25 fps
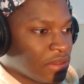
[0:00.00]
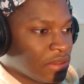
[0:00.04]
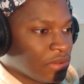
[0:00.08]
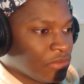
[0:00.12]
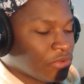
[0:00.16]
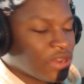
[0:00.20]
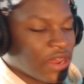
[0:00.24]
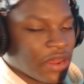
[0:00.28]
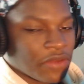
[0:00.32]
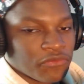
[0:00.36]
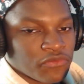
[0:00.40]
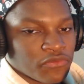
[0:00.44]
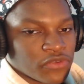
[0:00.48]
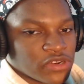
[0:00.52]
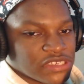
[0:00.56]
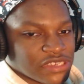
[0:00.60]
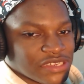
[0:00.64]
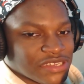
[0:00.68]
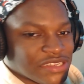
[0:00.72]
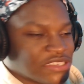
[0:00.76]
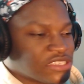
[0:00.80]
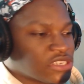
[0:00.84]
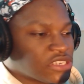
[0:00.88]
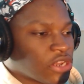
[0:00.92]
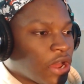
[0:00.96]
Well, not
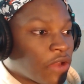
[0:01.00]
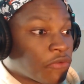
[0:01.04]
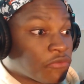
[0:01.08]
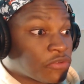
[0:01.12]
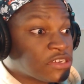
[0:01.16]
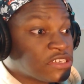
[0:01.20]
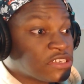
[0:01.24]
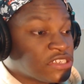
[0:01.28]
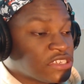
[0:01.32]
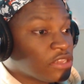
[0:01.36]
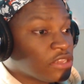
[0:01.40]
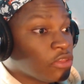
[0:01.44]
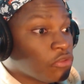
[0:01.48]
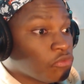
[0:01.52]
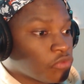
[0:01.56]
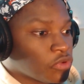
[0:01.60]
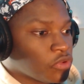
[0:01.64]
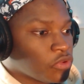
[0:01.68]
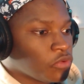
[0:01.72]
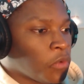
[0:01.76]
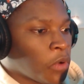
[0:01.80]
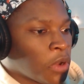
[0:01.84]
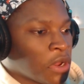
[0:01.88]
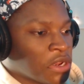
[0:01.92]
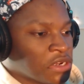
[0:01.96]
recently, so I recently
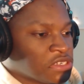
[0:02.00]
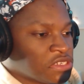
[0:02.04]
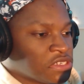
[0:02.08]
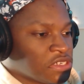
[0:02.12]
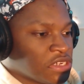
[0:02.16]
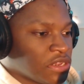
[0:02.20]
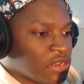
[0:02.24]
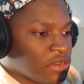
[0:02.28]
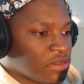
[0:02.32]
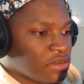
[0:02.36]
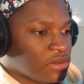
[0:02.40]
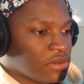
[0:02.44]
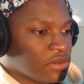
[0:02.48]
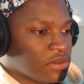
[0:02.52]
rewatched it.